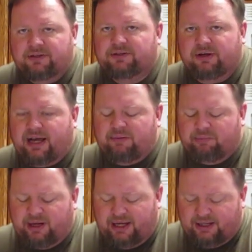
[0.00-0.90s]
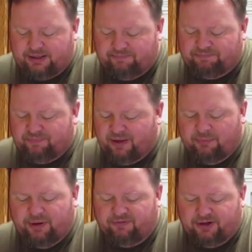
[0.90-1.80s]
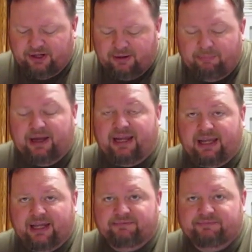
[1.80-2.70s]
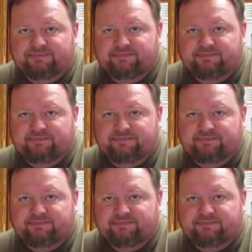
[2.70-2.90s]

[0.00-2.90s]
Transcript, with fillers: Try it baked, but if you're going to bake it,